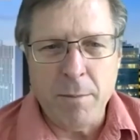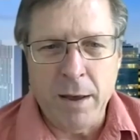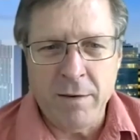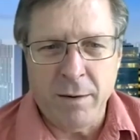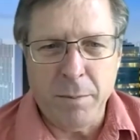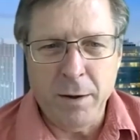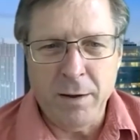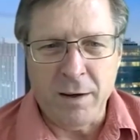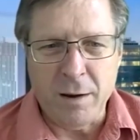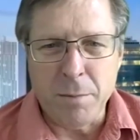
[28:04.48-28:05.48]
magic pill
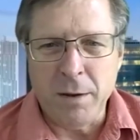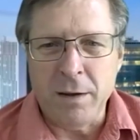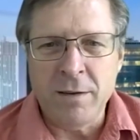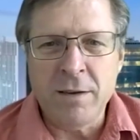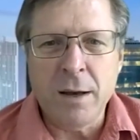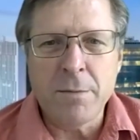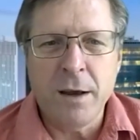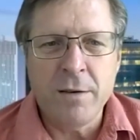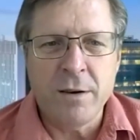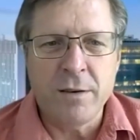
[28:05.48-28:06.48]
that completely stops
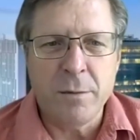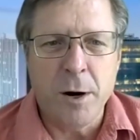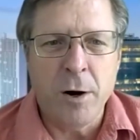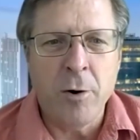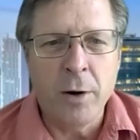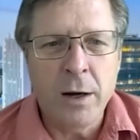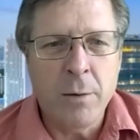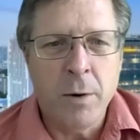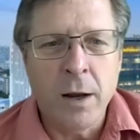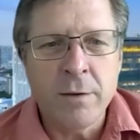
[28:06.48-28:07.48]
aging tomorrow
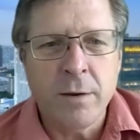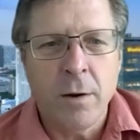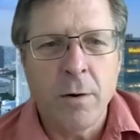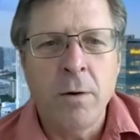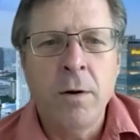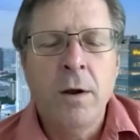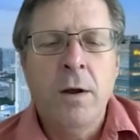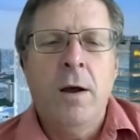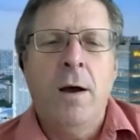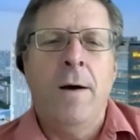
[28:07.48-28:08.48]
anyway so
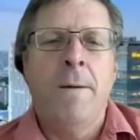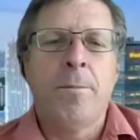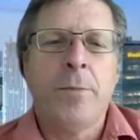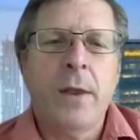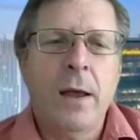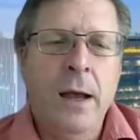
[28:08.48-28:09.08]
um,